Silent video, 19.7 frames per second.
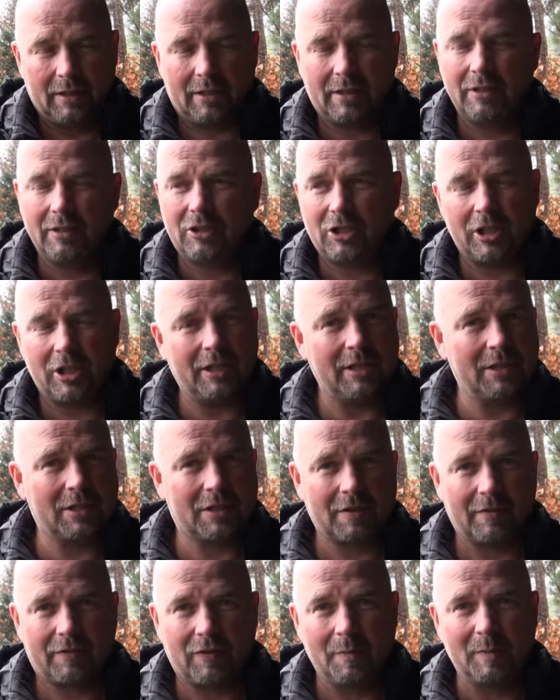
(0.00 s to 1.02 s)
can
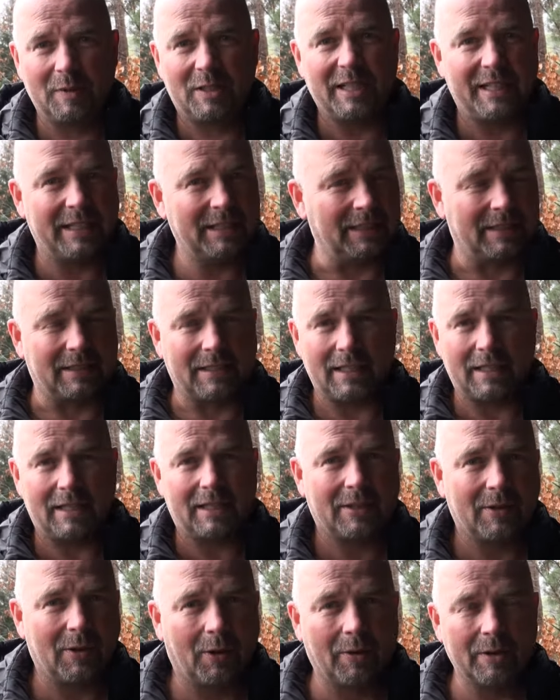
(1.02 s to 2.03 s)
change from day to
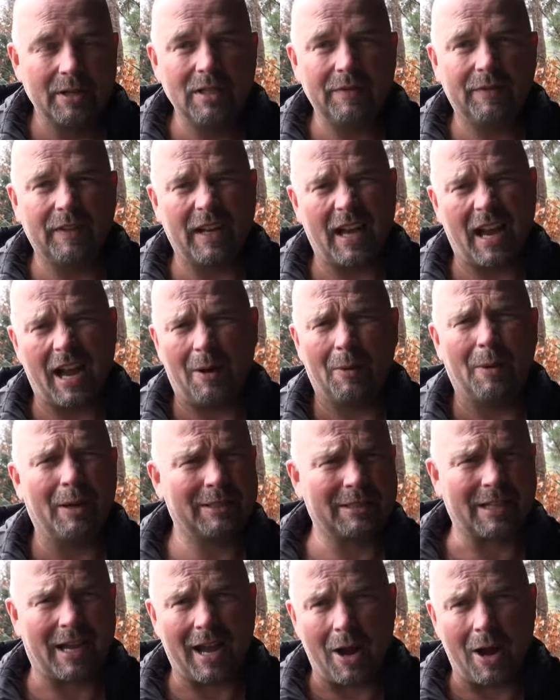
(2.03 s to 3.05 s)
day or even hour
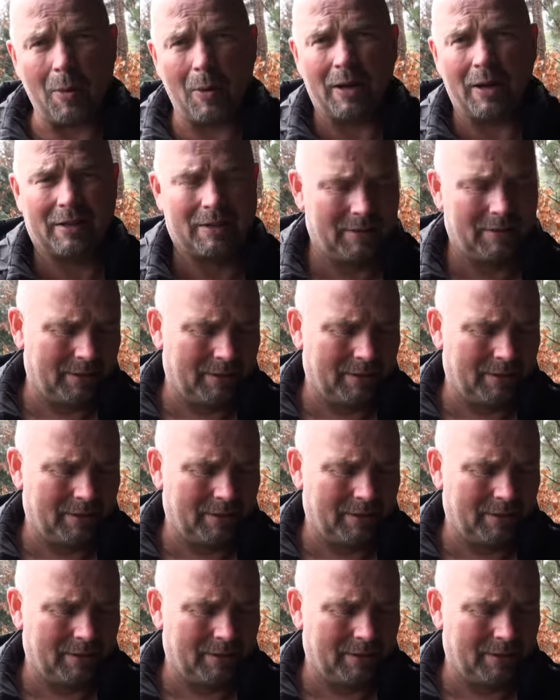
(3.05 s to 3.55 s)
to hour.